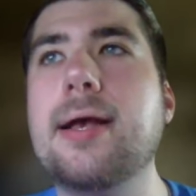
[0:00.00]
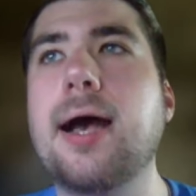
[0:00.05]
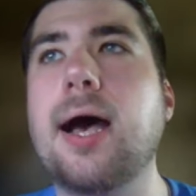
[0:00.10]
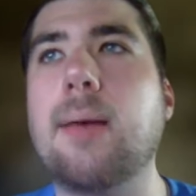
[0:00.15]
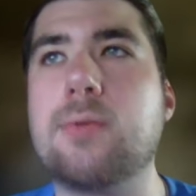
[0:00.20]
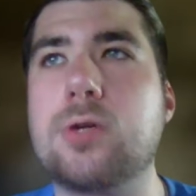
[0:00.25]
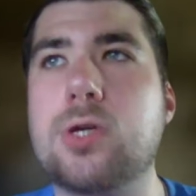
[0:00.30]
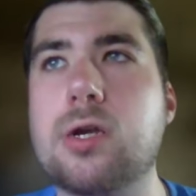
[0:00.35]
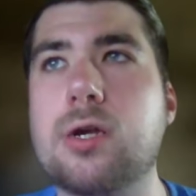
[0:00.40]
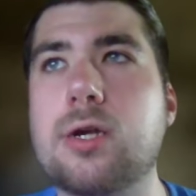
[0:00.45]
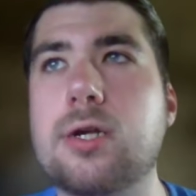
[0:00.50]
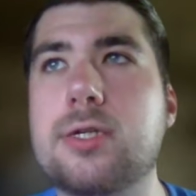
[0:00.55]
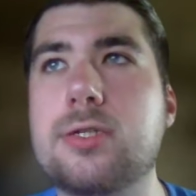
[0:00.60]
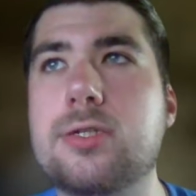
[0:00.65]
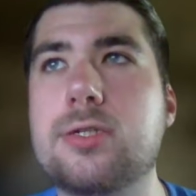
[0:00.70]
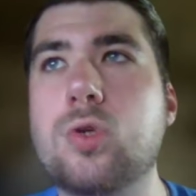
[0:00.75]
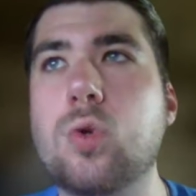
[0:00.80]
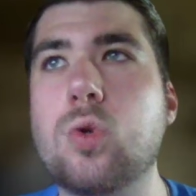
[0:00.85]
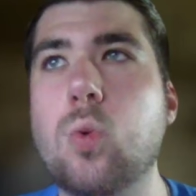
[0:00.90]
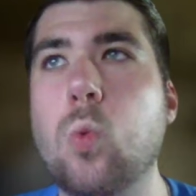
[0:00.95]
I'm
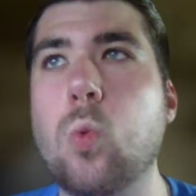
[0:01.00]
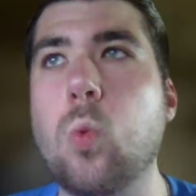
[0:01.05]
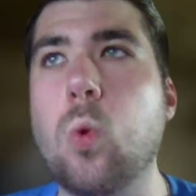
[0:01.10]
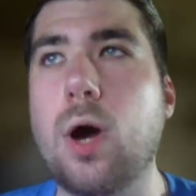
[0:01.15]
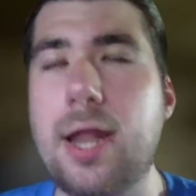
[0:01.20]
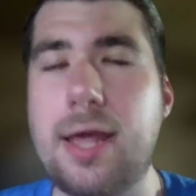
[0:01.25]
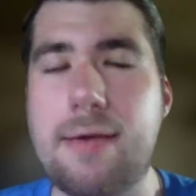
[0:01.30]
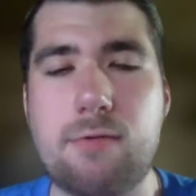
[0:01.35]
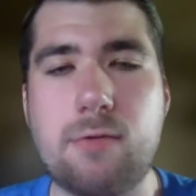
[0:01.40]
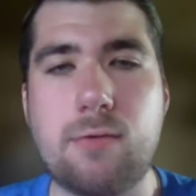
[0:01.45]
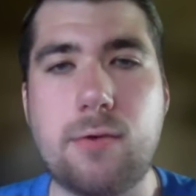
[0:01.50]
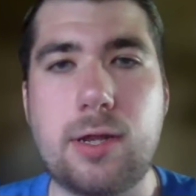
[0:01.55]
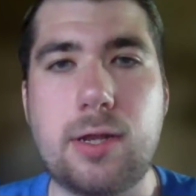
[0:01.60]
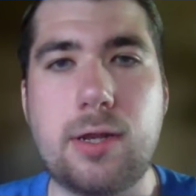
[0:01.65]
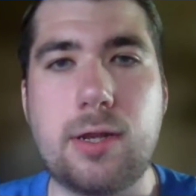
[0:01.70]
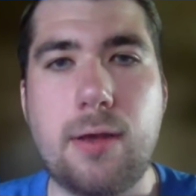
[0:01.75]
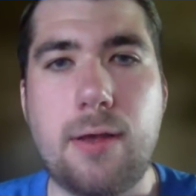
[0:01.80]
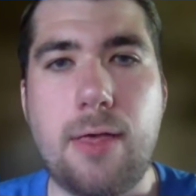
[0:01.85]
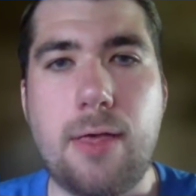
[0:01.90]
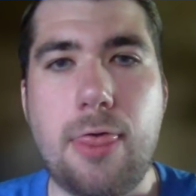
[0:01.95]
curious what everyone
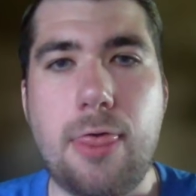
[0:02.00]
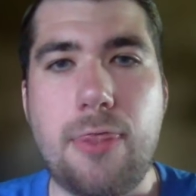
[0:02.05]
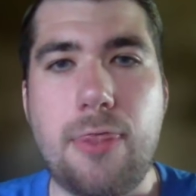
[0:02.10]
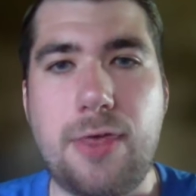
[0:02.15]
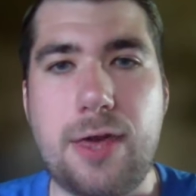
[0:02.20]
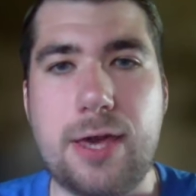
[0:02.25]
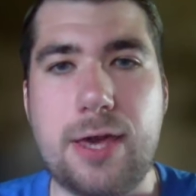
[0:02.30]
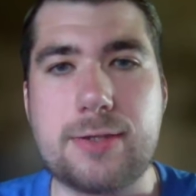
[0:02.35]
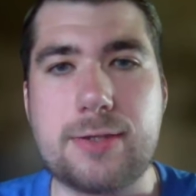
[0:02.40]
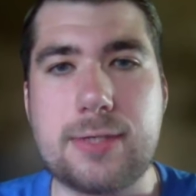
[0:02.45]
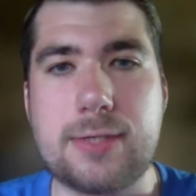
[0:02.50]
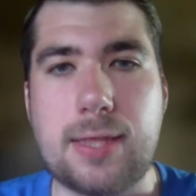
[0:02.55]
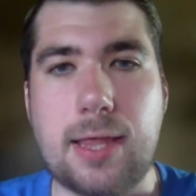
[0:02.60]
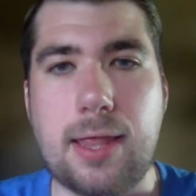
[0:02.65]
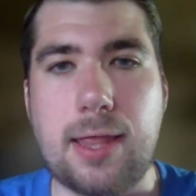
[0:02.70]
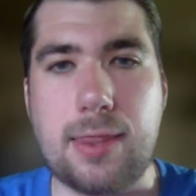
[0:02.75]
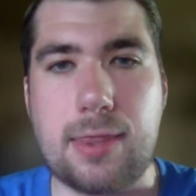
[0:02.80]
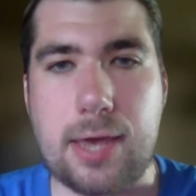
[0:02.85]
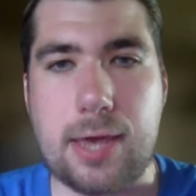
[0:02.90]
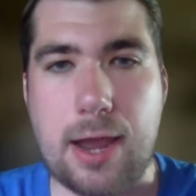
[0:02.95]
thinks
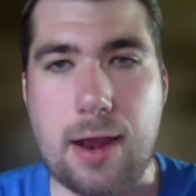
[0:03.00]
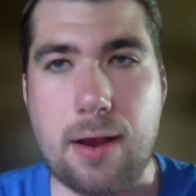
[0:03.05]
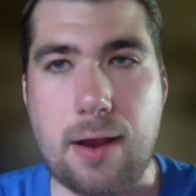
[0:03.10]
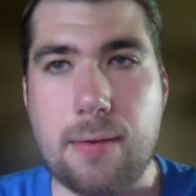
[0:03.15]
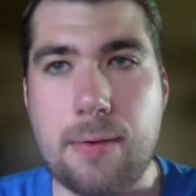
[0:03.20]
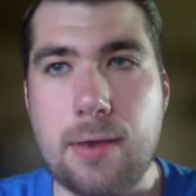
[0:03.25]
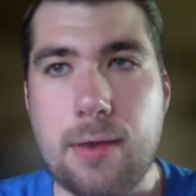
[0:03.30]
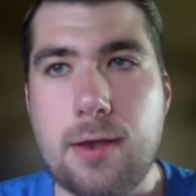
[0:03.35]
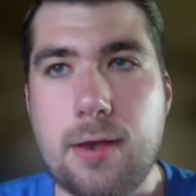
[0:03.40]
there.